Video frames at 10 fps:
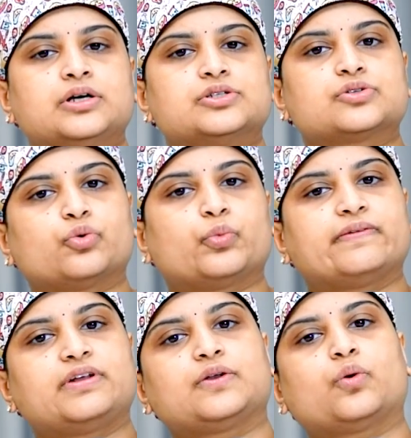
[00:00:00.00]
So we
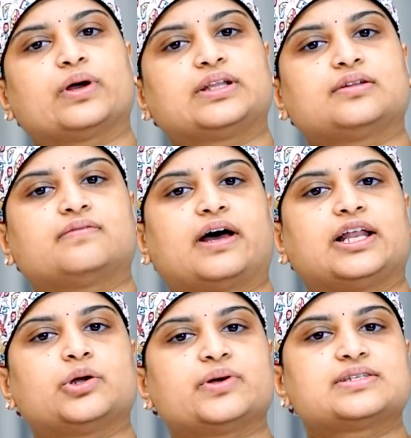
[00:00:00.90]
will know whether the
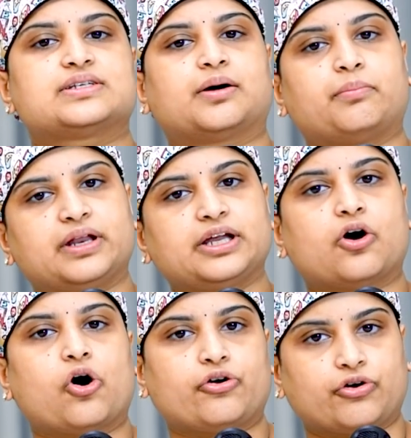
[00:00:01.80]
value is doubling
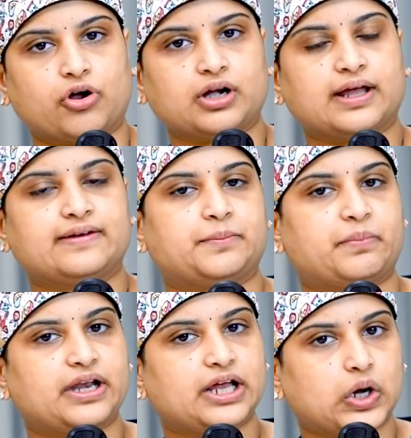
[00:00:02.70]
or not, and
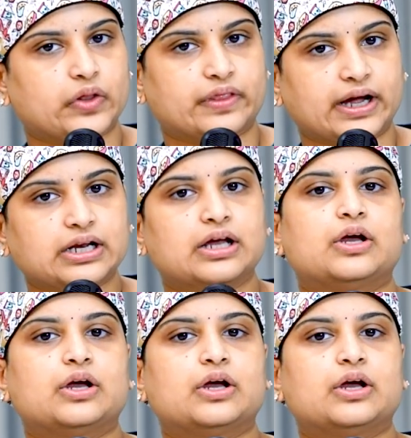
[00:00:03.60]
depending on that,